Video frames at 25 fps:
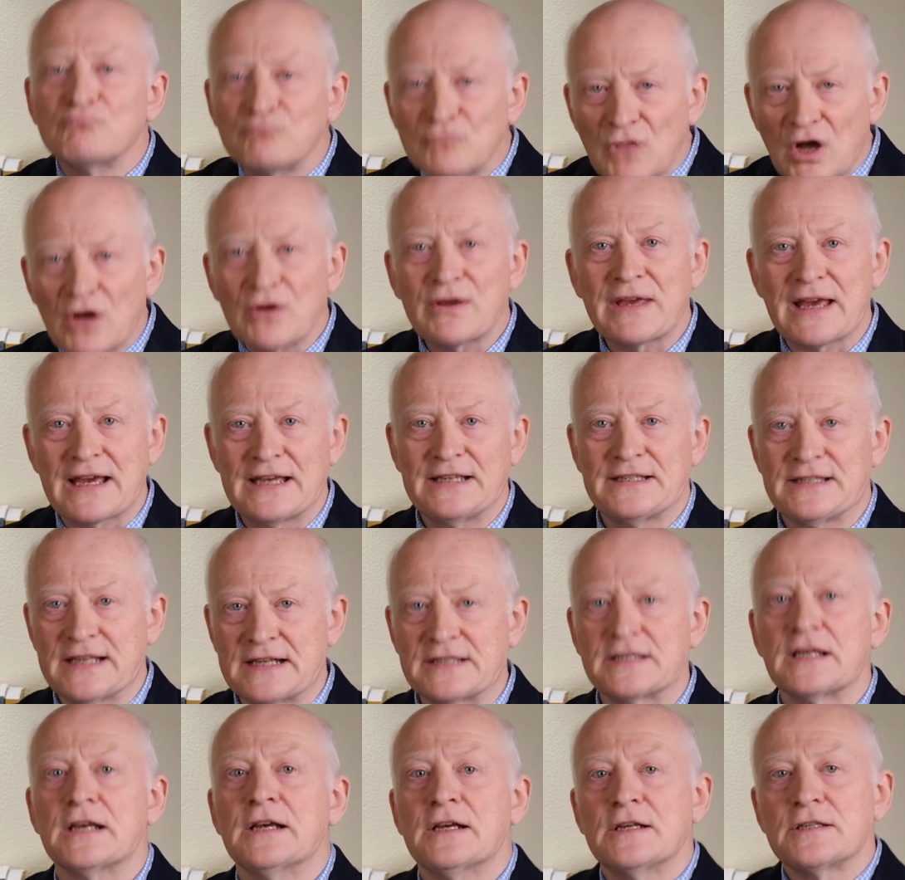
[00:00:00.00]
Okay, he
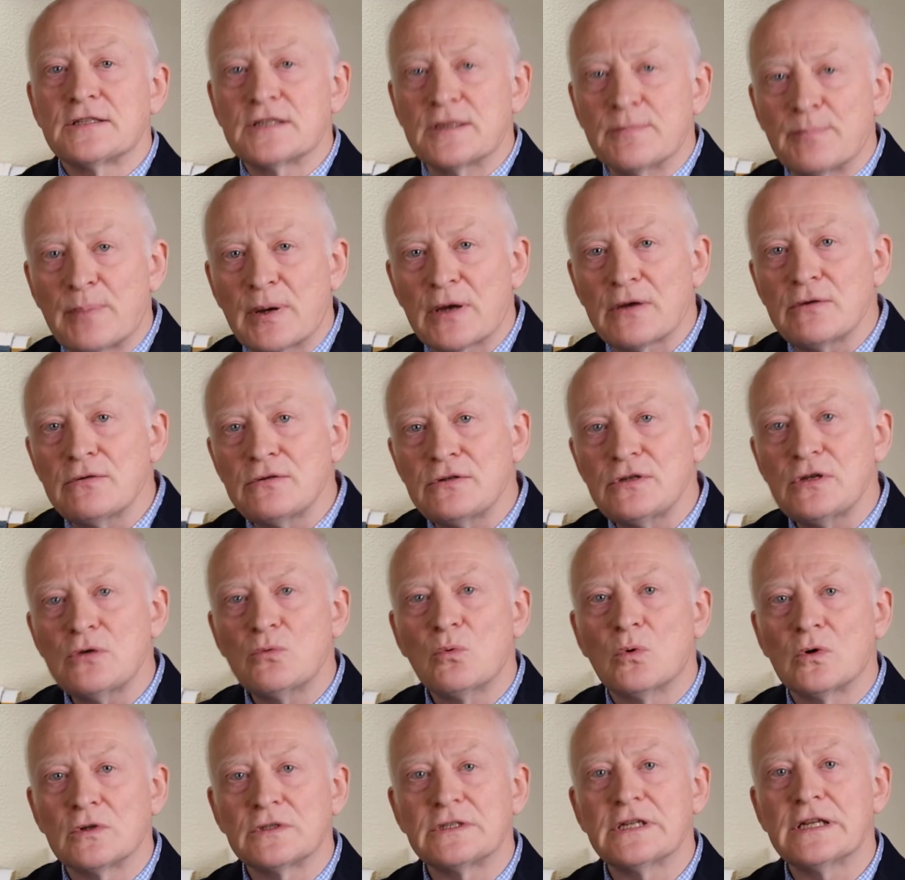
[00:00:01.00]
says, suppose you
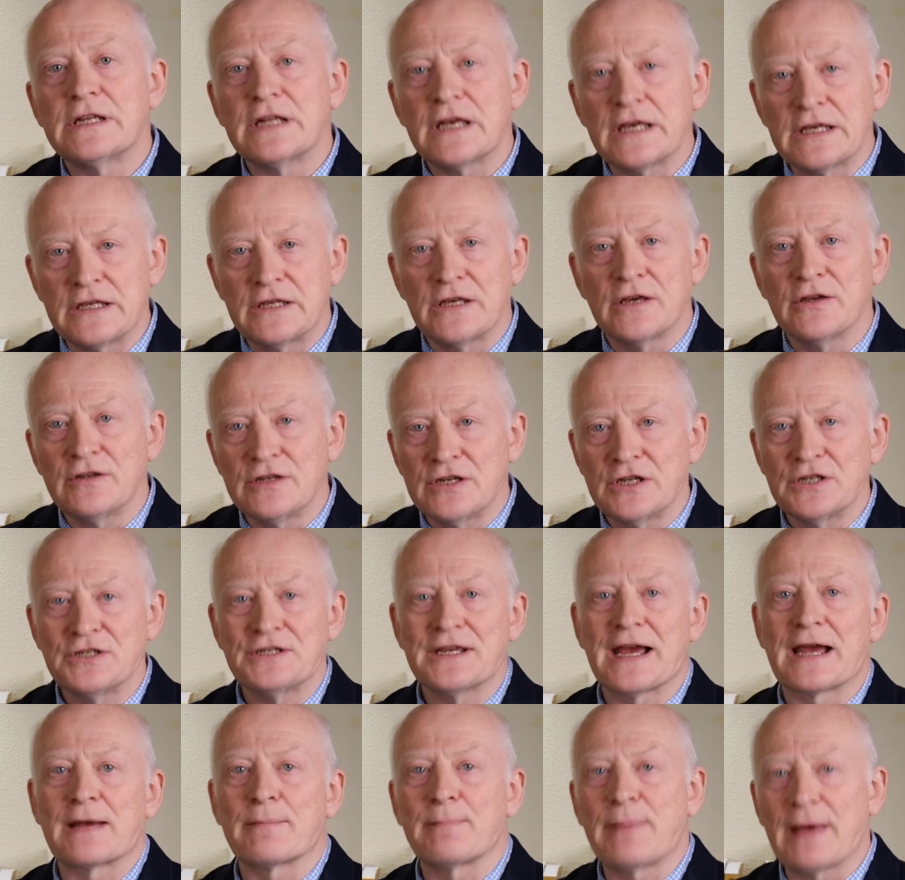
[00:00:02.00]
wanted a Union
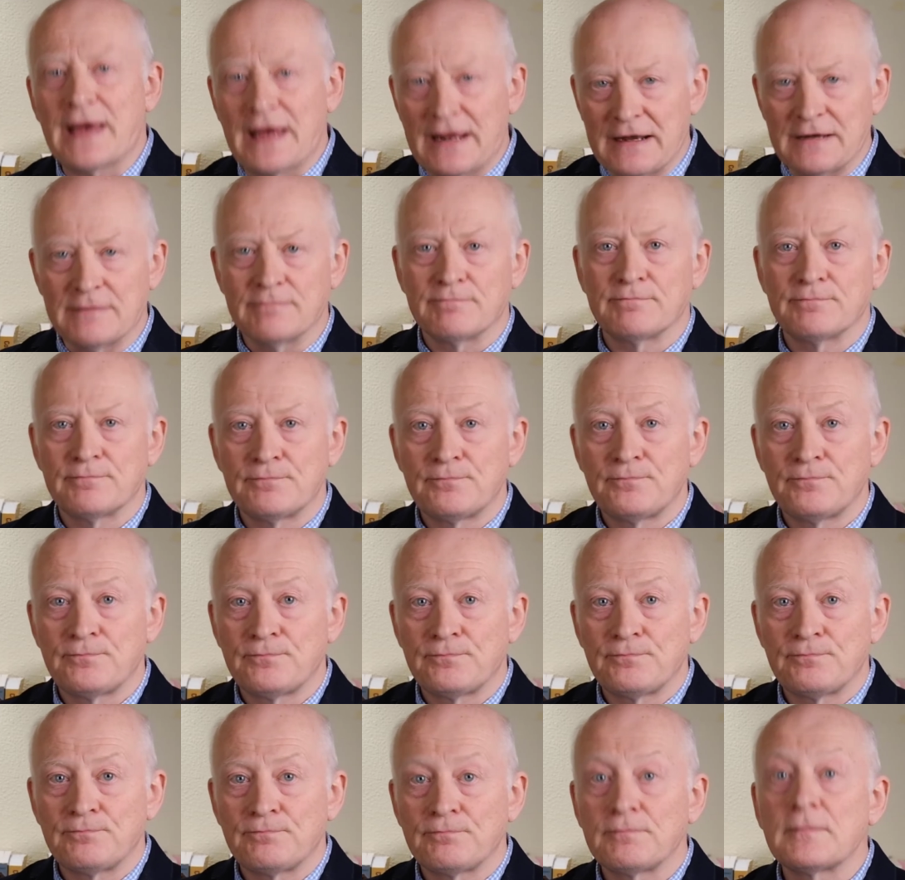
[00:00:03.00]
Jack pen.
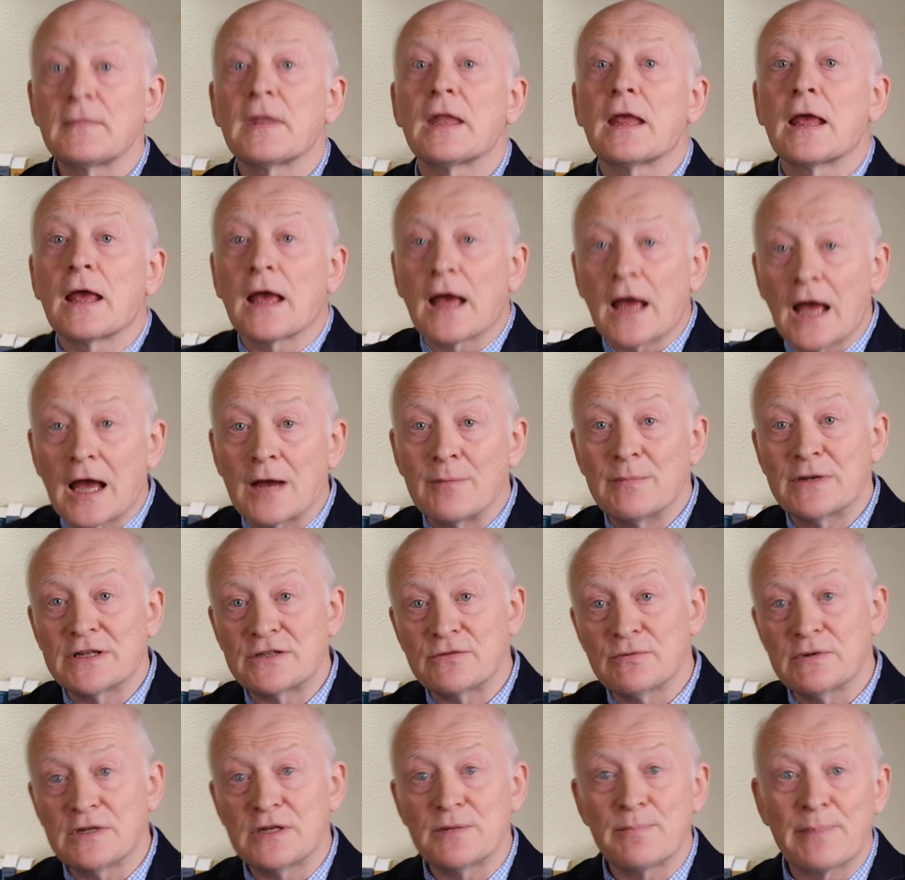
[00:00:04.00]
How much
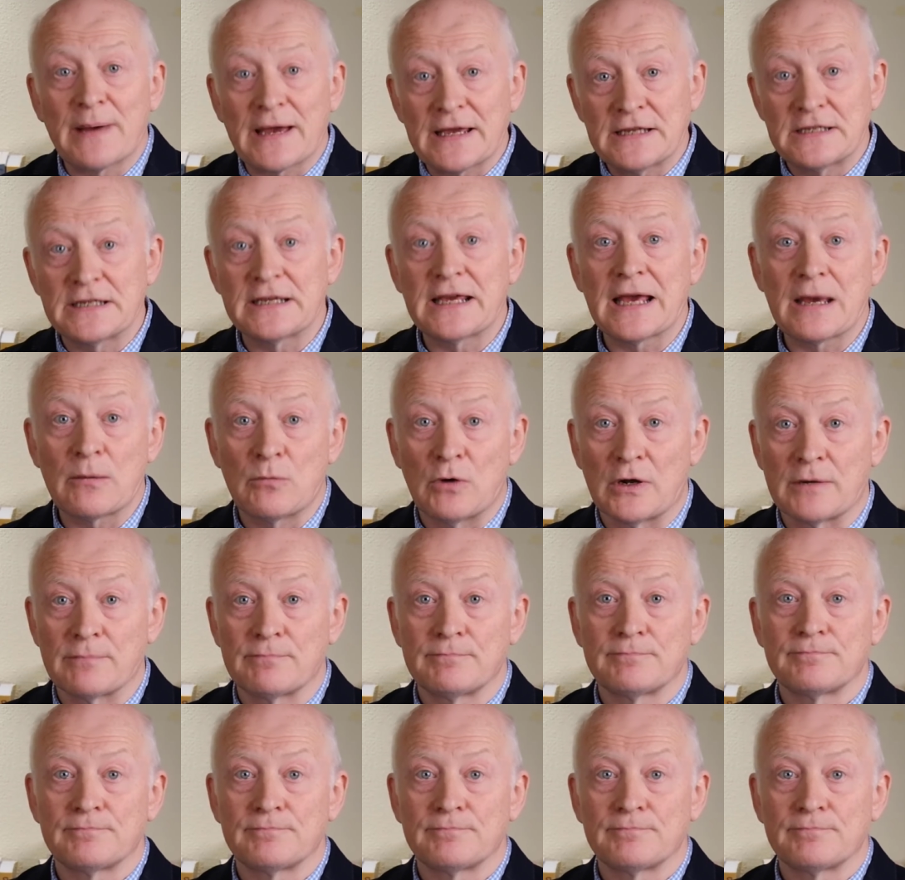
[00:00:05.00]
would you pay to get one?